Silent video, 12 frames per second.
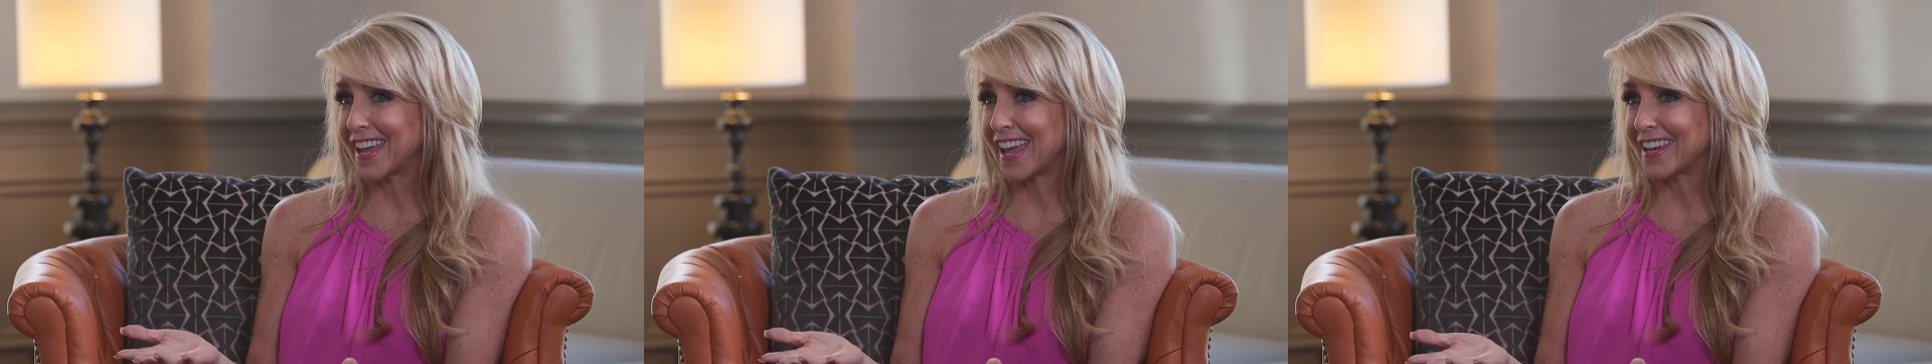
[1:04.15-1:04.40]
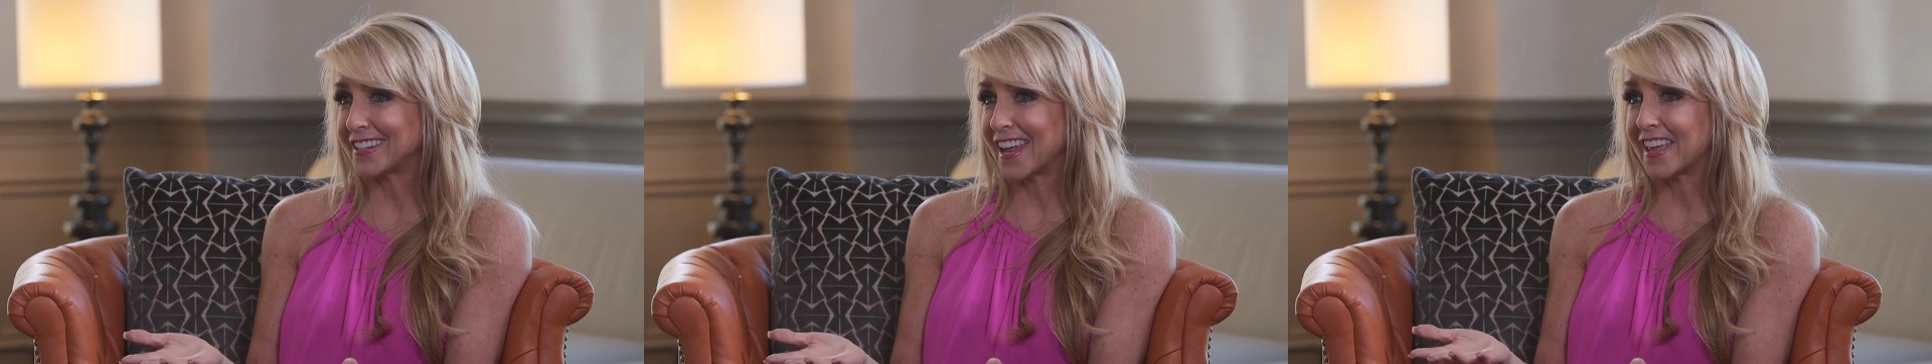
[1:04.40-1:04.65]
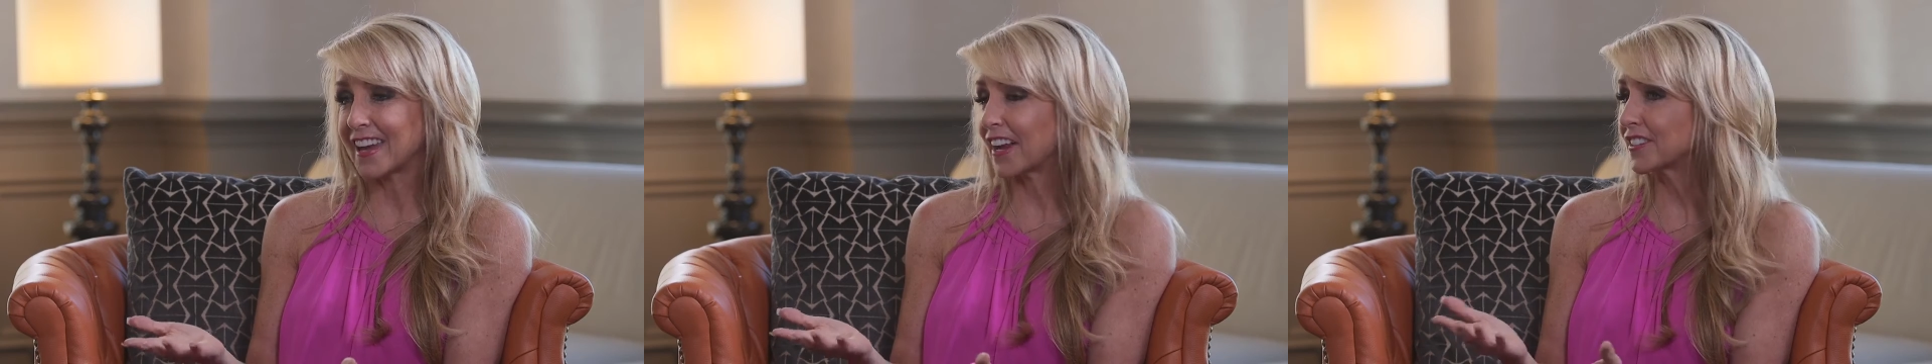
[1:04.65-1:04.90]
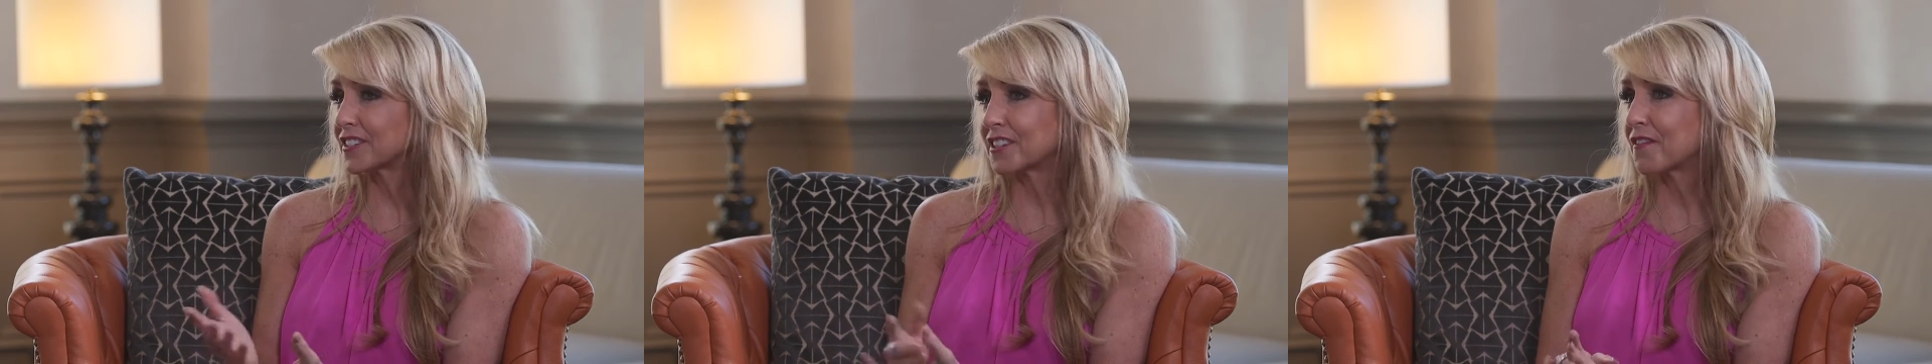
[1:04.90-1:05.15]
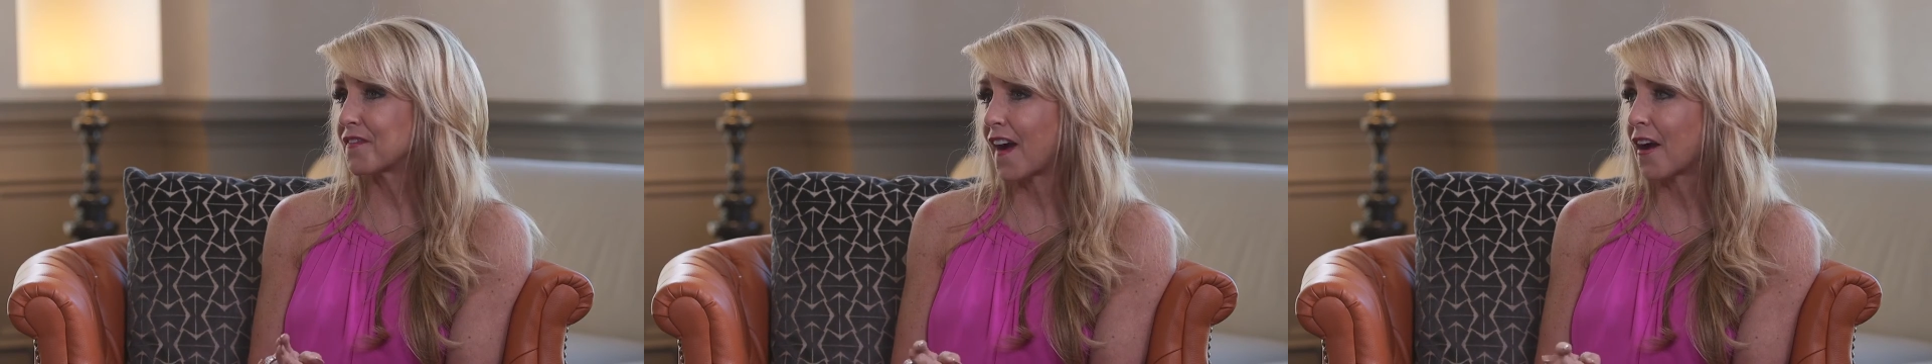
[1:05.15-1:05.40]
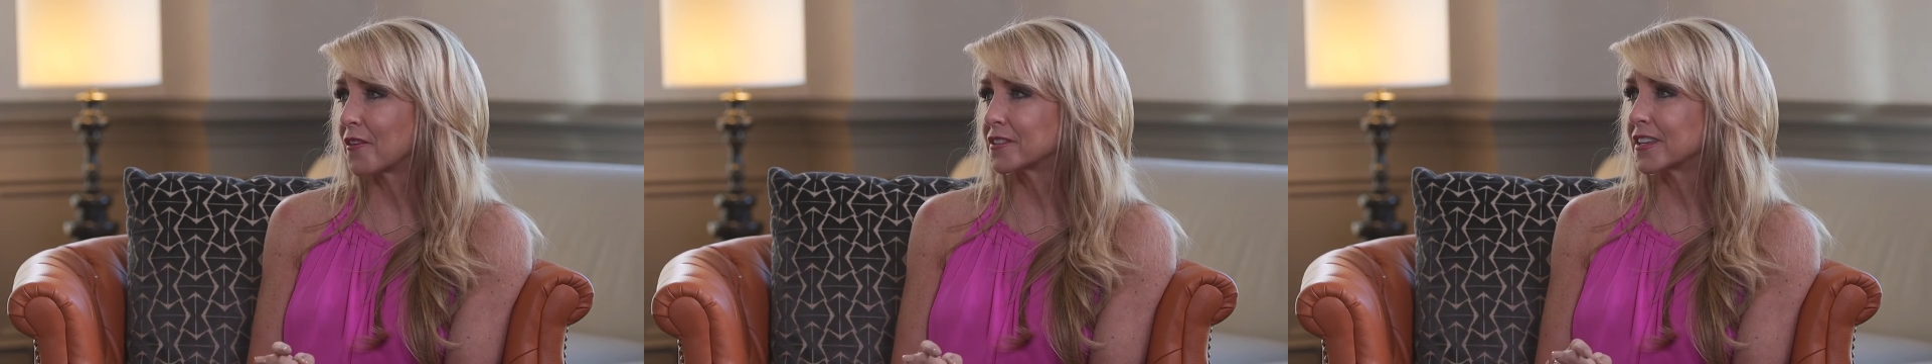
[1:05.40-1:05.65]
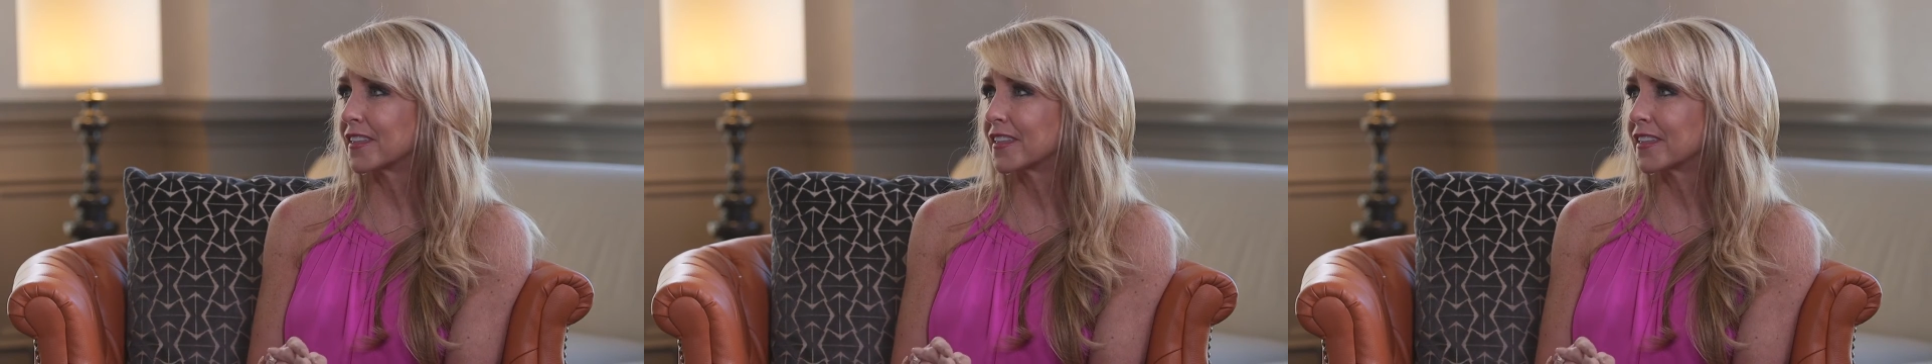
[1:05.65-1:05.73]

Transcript: I just have found